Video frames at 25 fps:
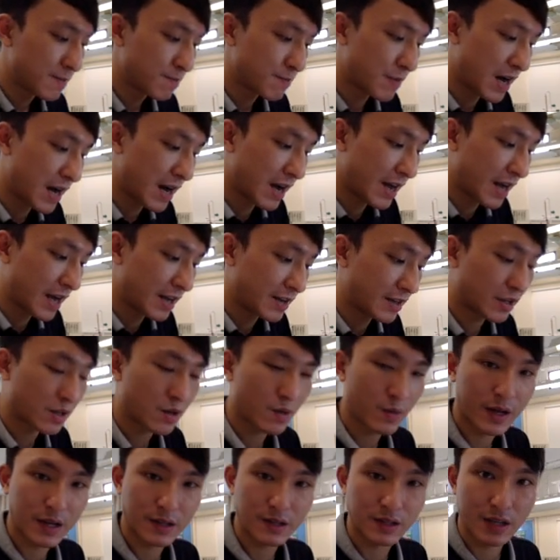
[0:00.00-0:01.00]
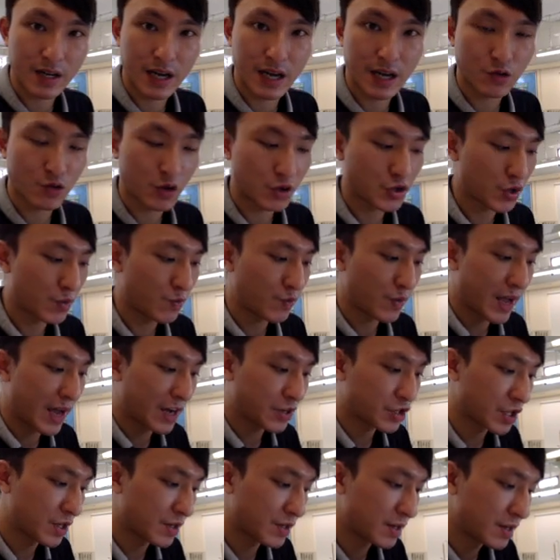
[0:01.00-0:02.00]
by undergoing a dehydration
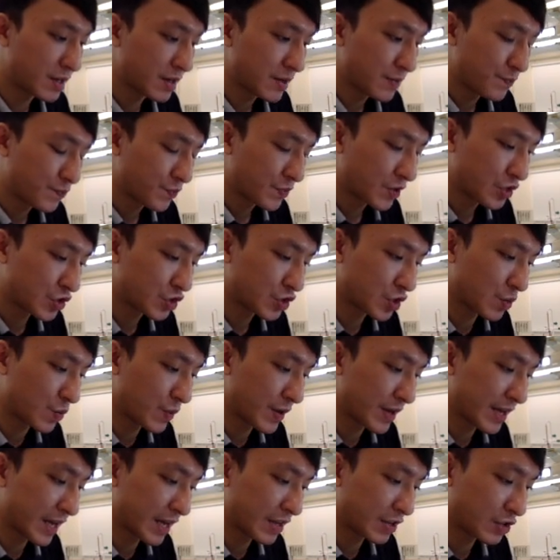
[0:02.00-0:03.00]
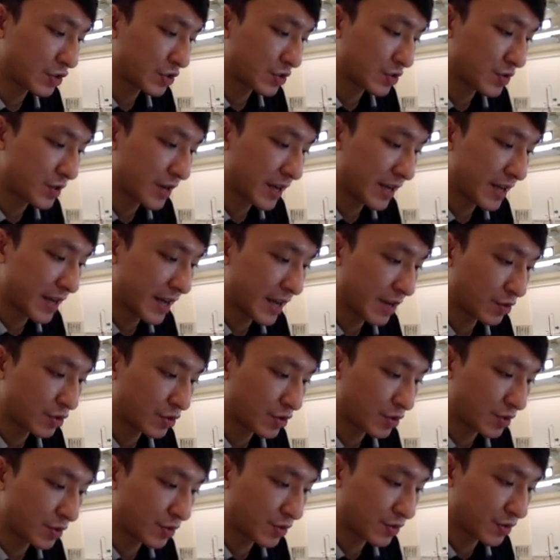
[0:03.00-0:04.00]
reaction. So we can do
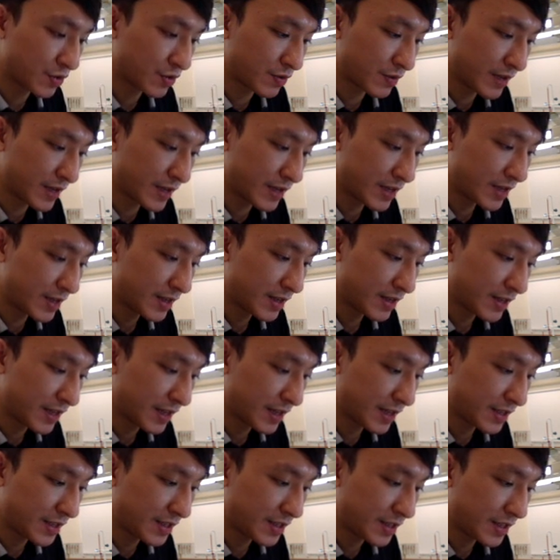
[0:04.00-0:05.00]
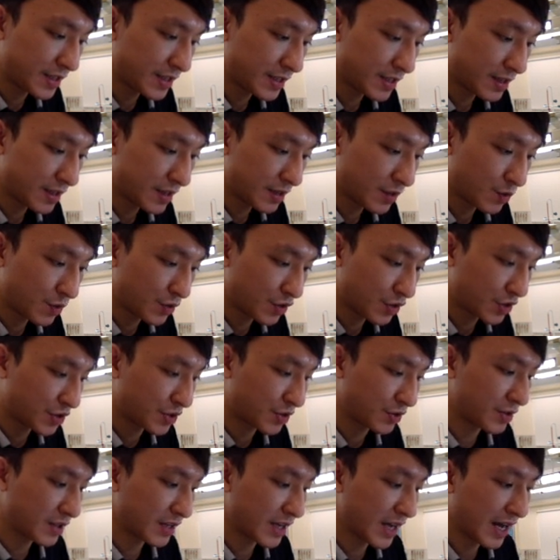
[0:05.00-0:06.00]
Al2O3 heat, which is
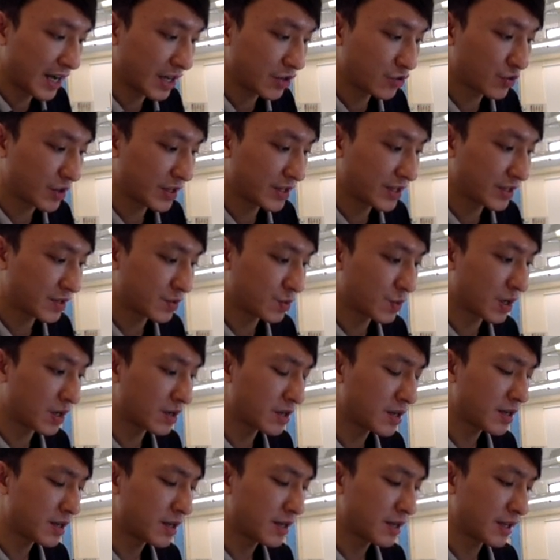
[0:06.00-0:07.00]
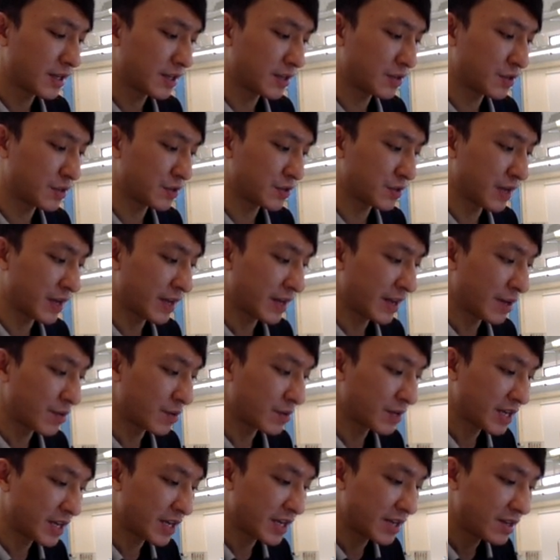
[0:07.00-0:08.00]
to dehydrate this one into an
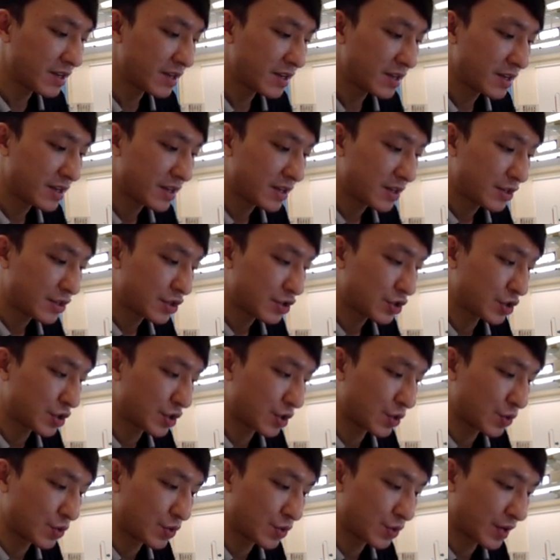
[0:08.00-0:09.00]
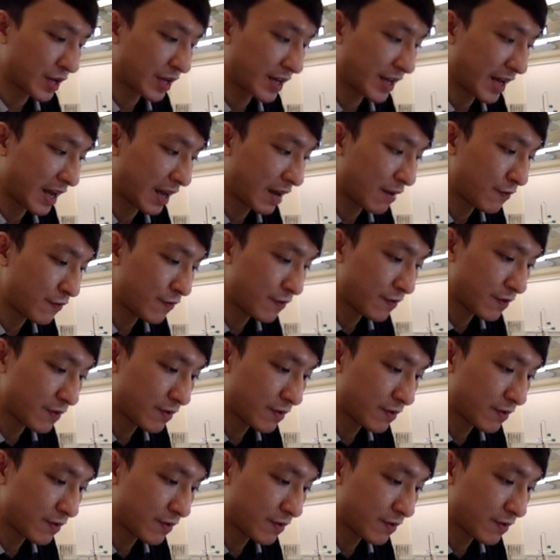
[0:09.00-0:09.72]
alkene. So you can have,